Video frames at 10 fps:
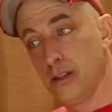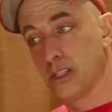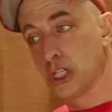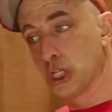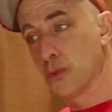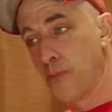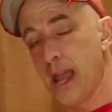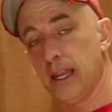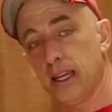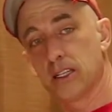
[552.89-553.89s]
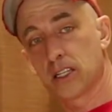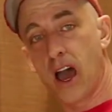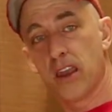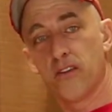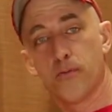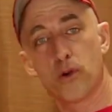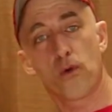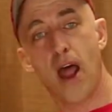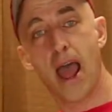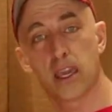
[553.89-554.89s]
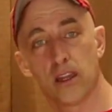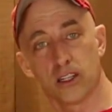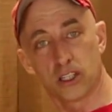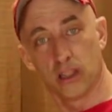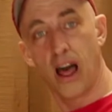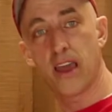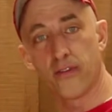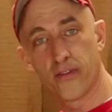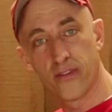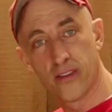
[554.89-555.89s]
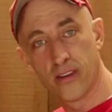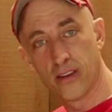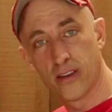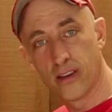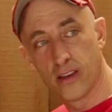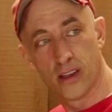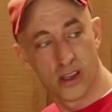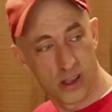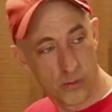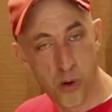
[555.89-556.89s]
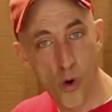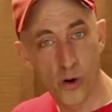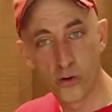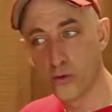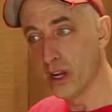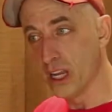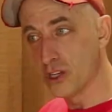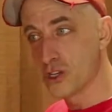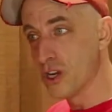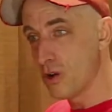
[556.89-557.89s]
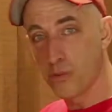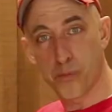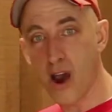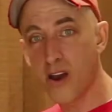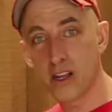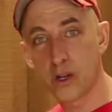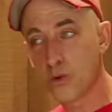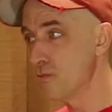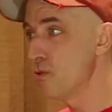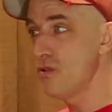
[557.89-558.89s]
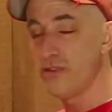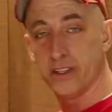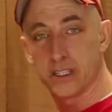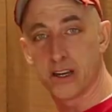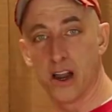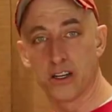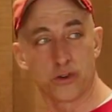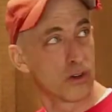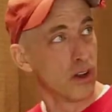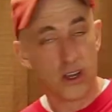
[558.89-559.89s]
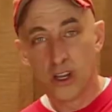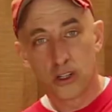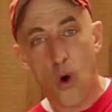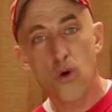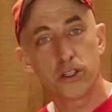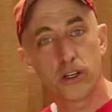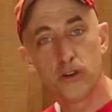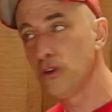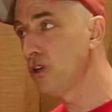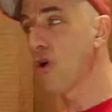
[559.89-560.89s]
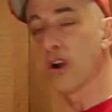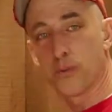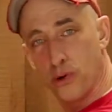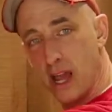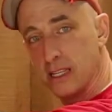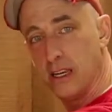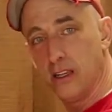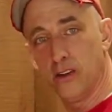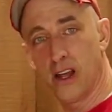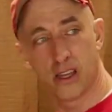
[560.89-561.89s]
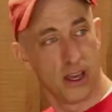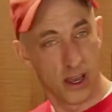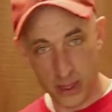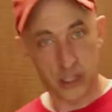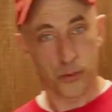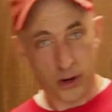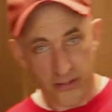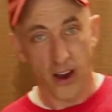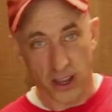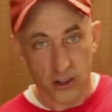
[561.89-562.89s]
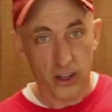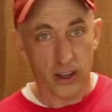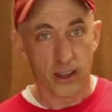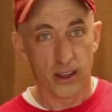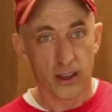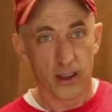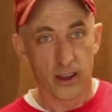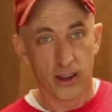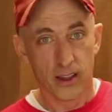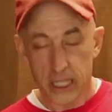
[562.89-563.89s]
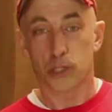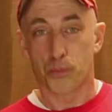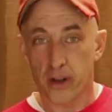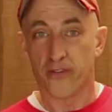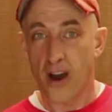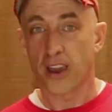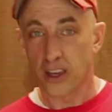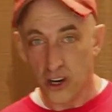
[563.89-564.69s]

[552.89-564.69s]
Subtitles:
despite his kind of miraculous life, born rich, you know, partying with movie stars, toast to New York, president of the United States. I mean, this is pretty fucking good. This is pretty fucking